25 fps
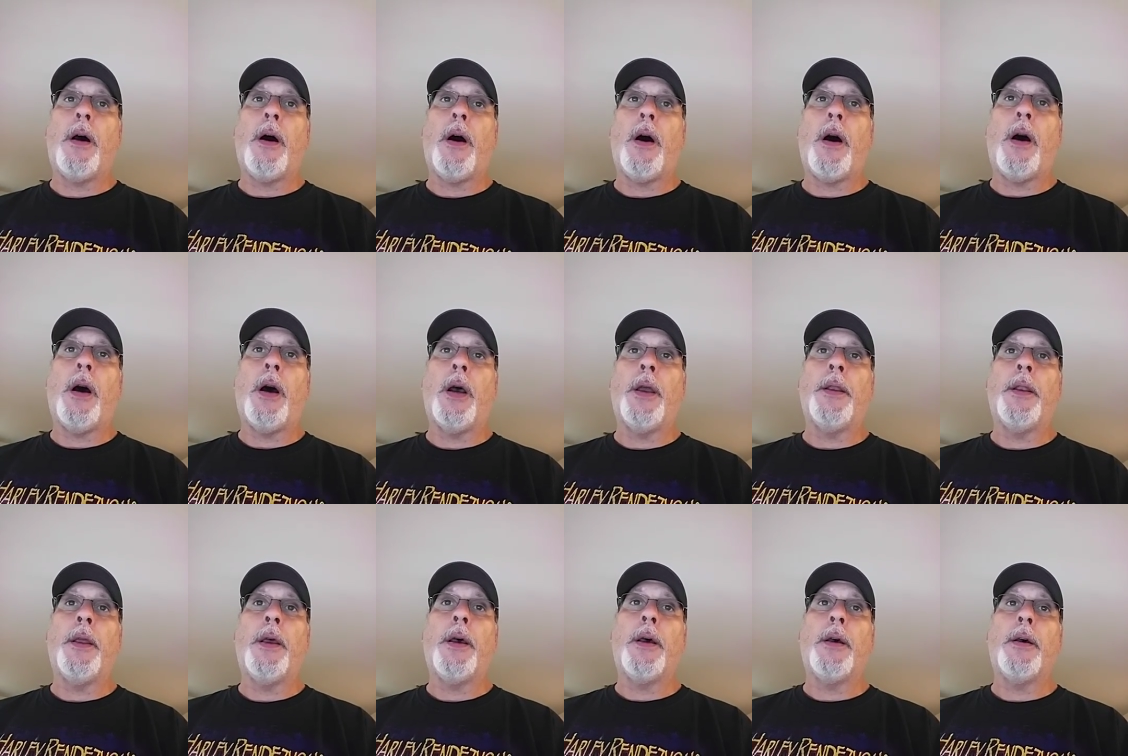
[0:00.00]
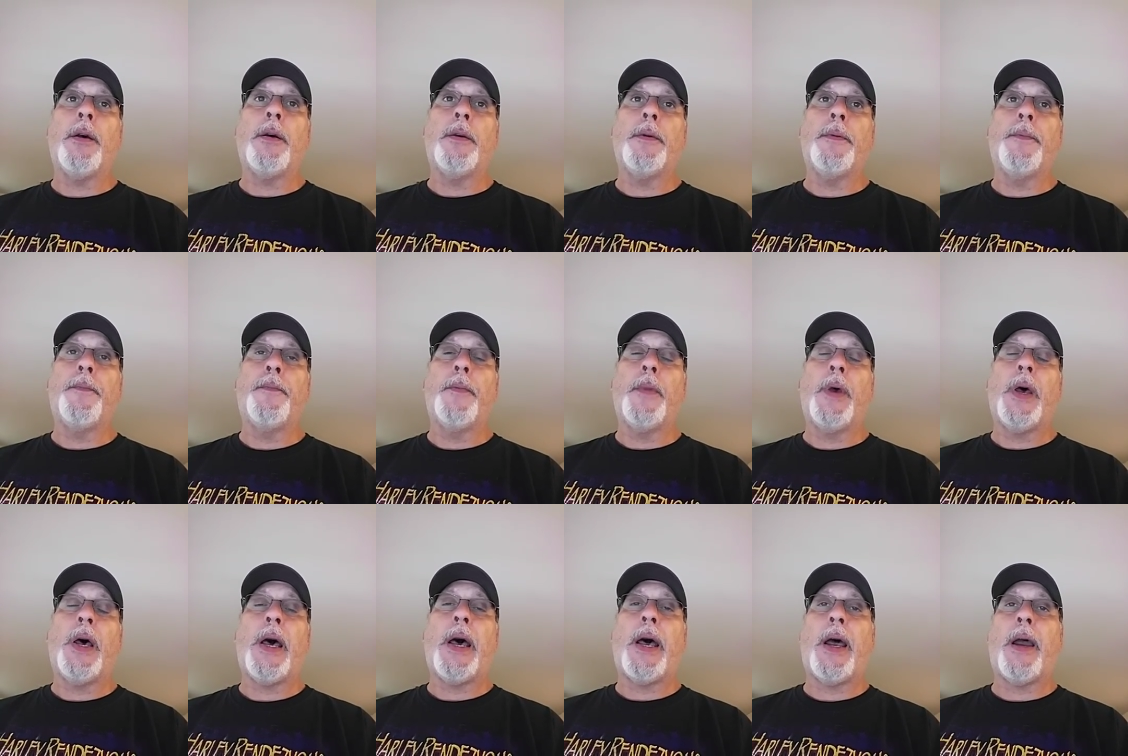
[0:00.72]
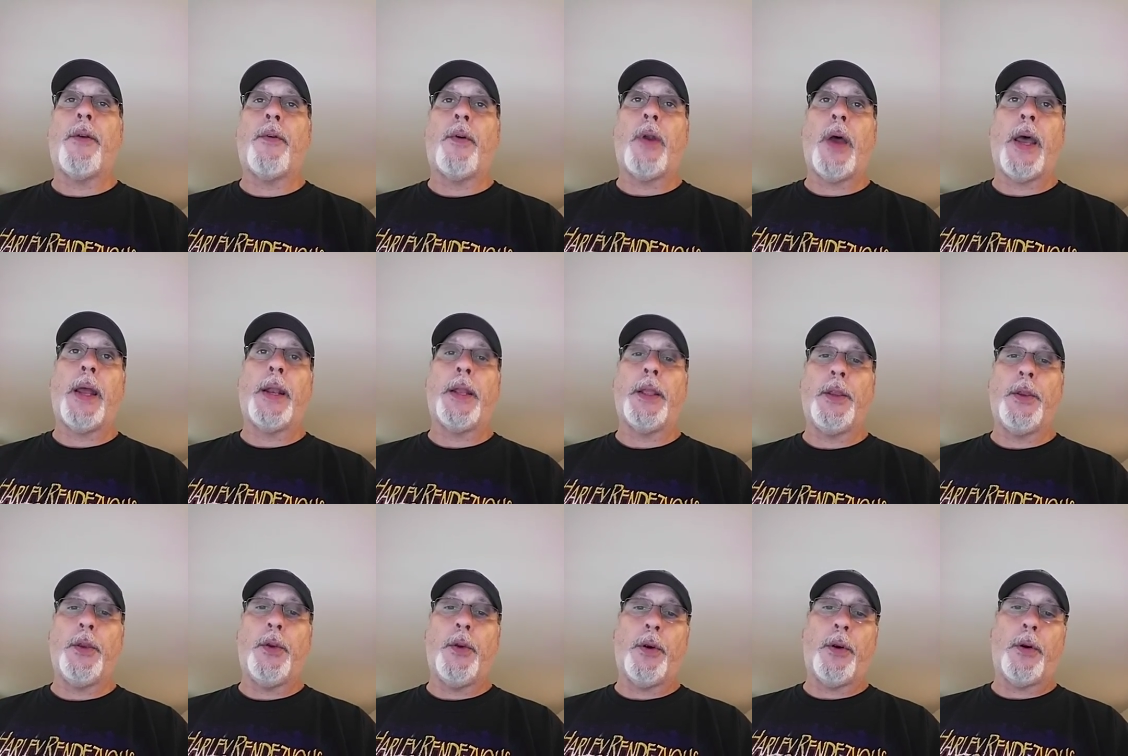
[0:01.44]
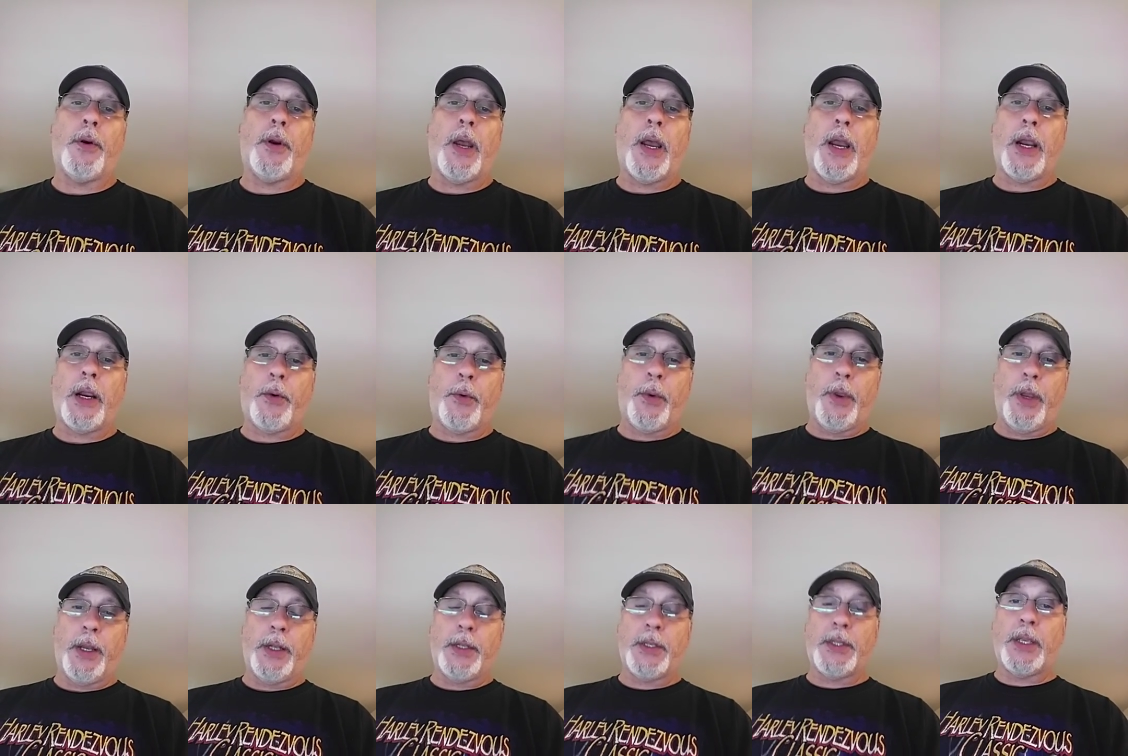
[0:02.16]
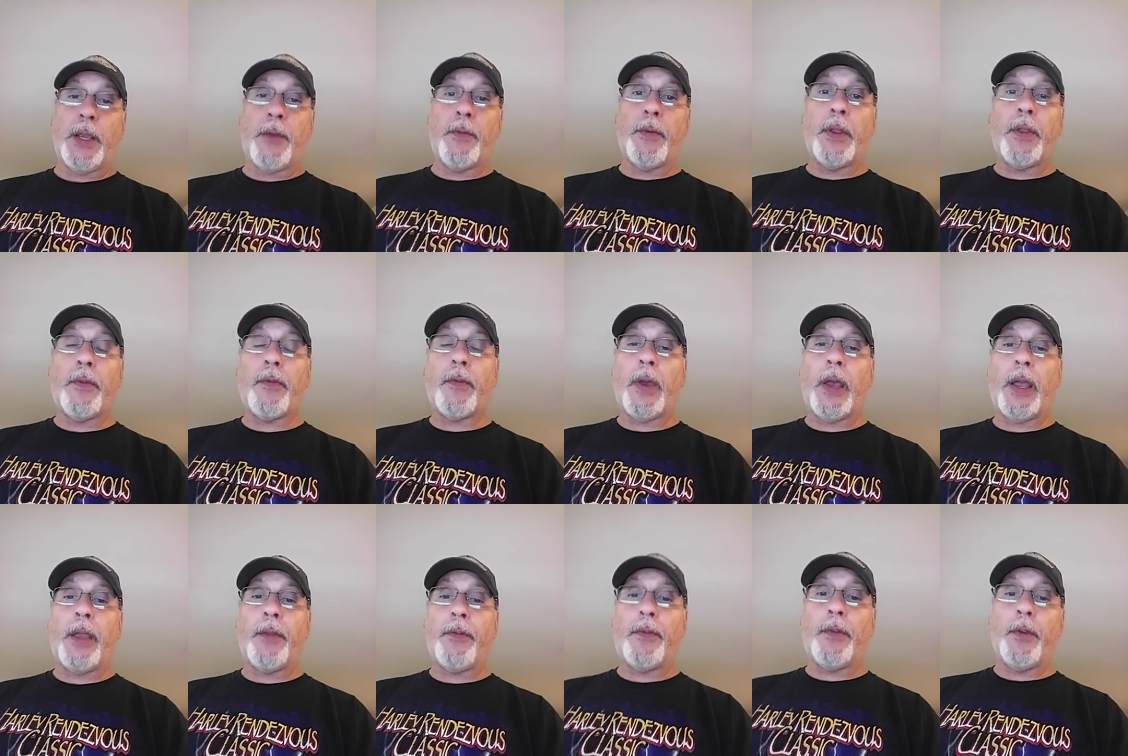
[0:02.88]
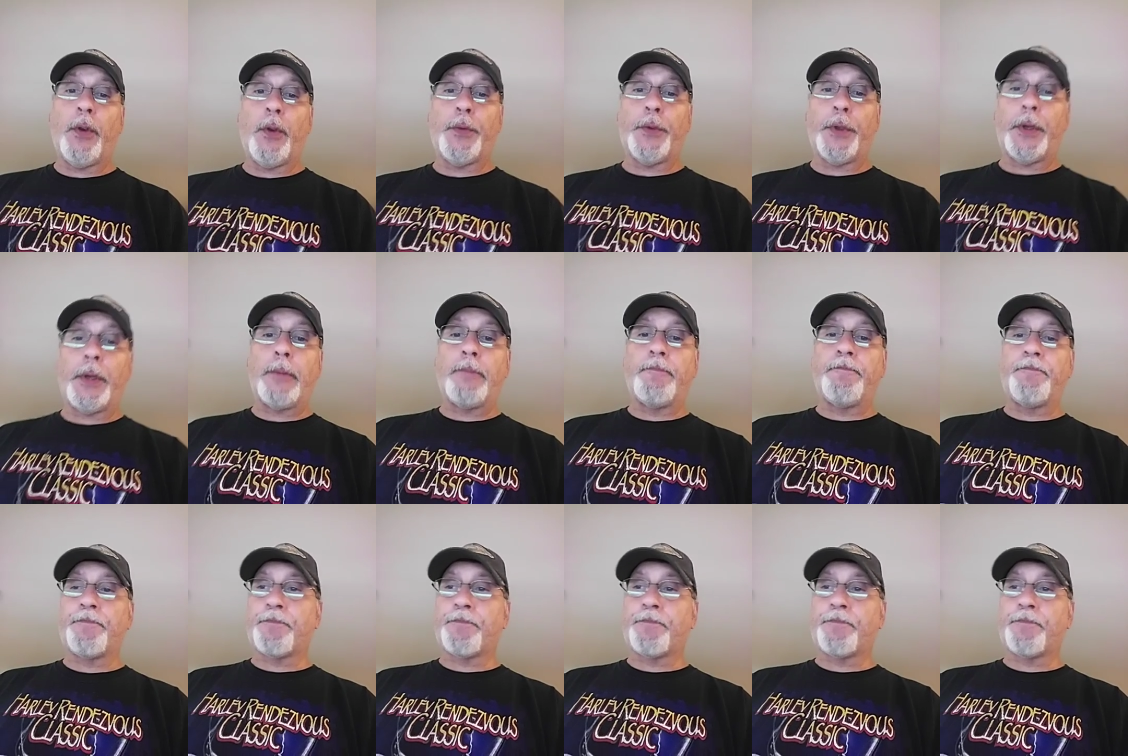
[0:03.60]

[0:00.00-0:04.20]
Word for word: on hot rodding your Aqueon 75 filter.